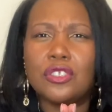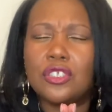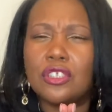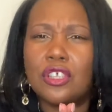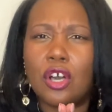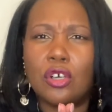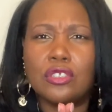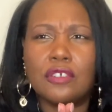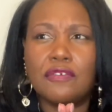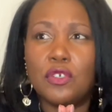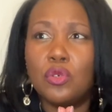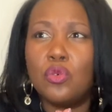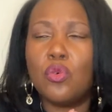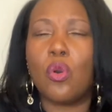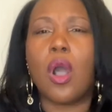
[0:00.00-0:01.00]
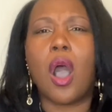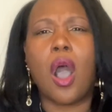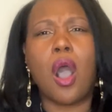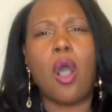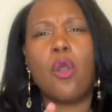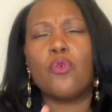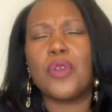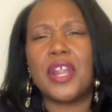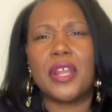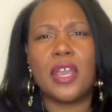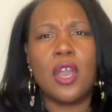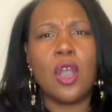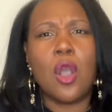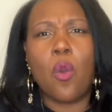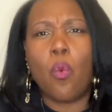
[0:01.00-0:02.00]
to those of you who are already
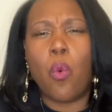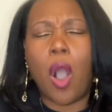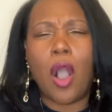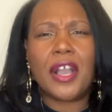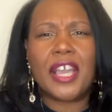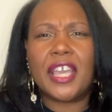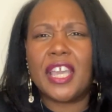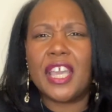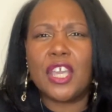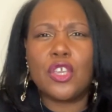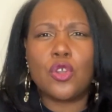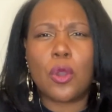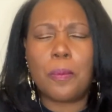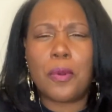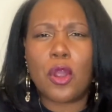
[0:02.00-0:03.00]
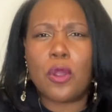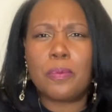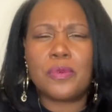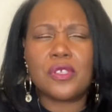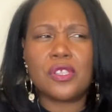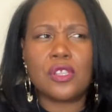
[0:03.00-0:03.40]
walking in your purpose,